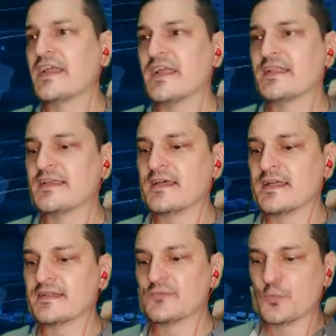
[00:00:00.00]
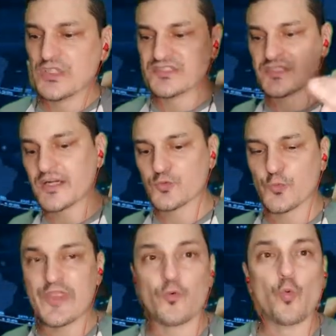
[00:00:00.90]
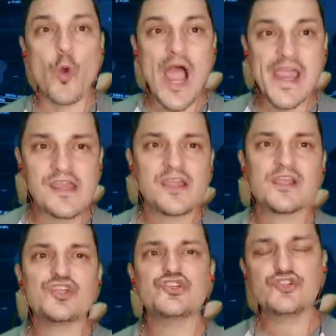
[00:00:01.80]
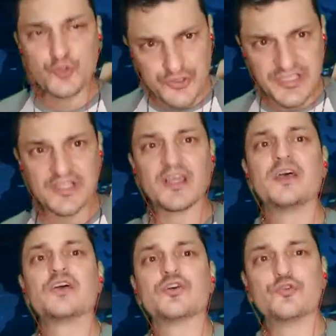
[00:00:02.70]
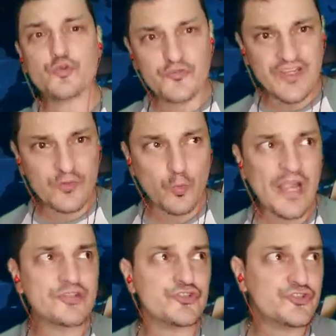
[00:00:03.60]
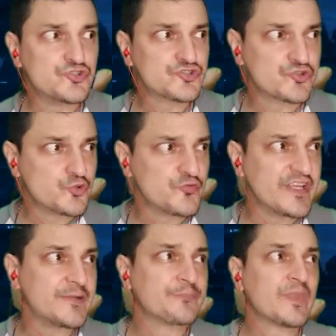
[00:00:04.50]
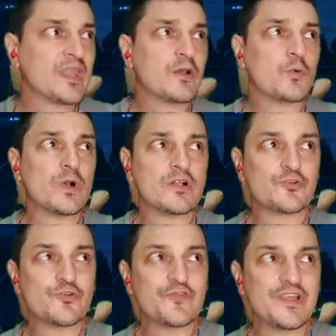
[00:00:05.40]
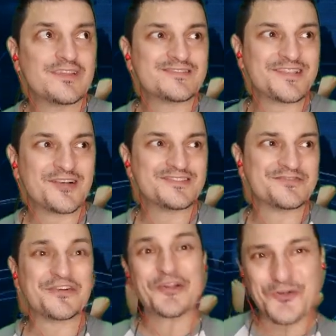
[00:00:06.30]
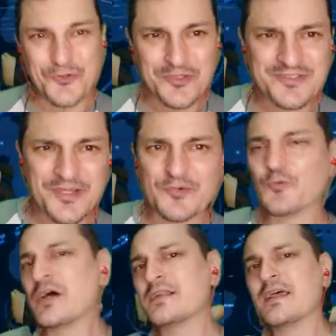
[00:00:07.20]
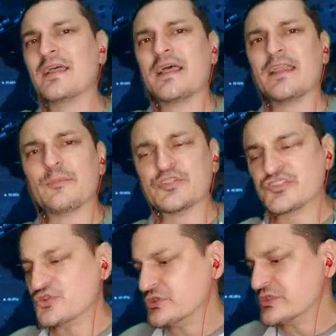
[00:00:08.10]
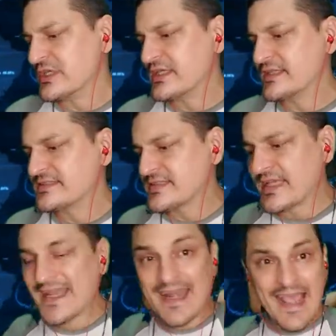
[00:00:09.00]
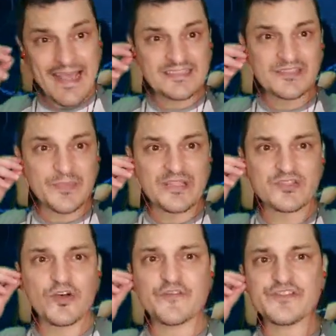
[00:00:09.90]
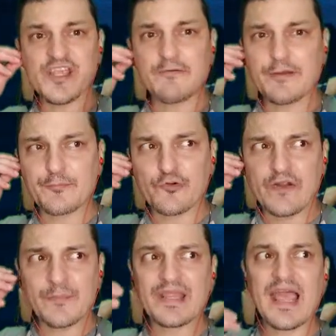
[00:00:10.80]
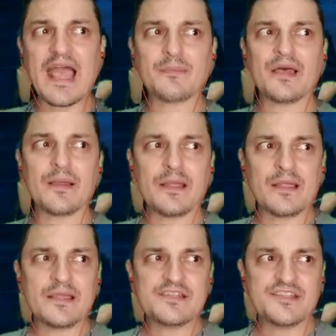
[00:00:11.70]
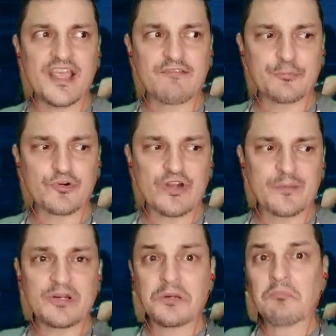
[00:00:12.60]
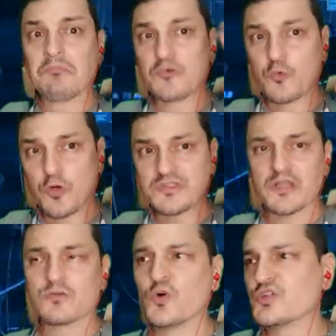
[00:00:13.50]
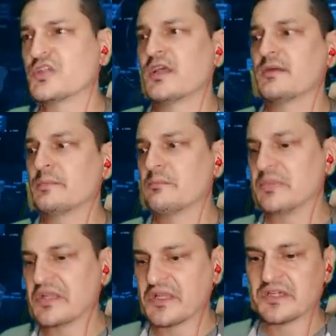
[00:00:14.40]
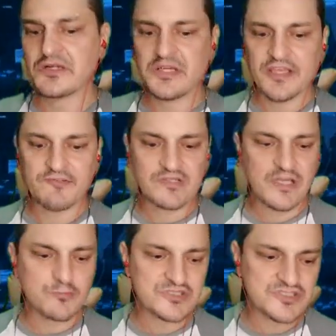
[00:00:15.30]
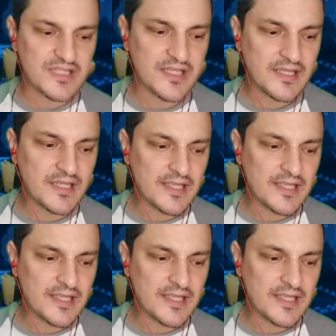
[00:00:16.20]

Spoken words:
And we'll start with why using Groovy. Why to use Groovy? Well, Groovy sounds very cool, number one. And number two, it's an enhancement of Java programming. I'm a Java programmer, quote unquote, beginner level, I would say.